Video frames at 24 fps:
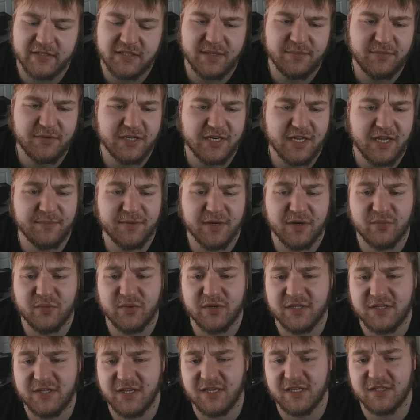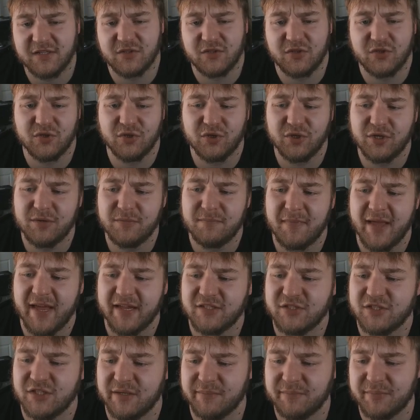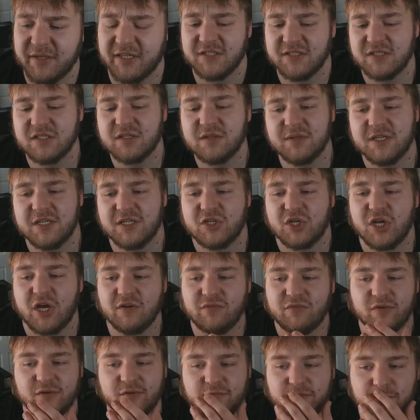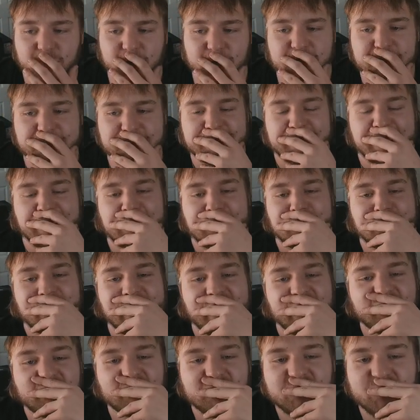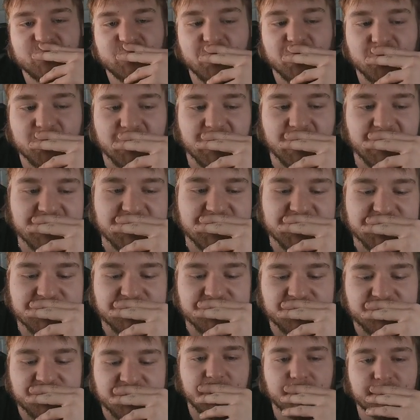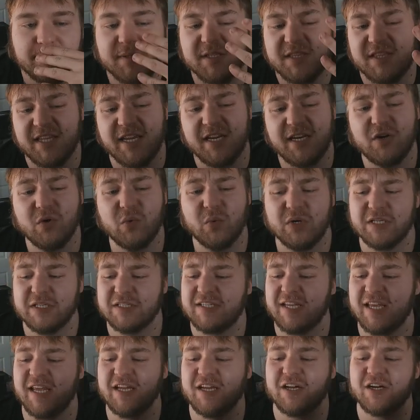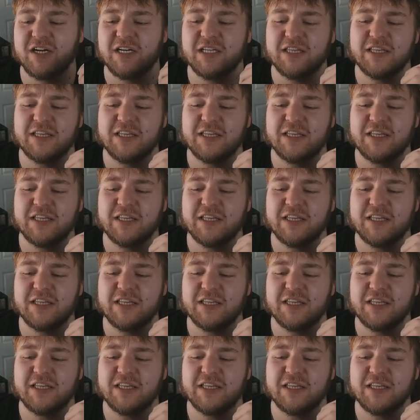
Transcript: game of the day, man. I want to take a good matchup. Like, this is going to be a tough one for us because they do have pseudo rush, but they don't want to take on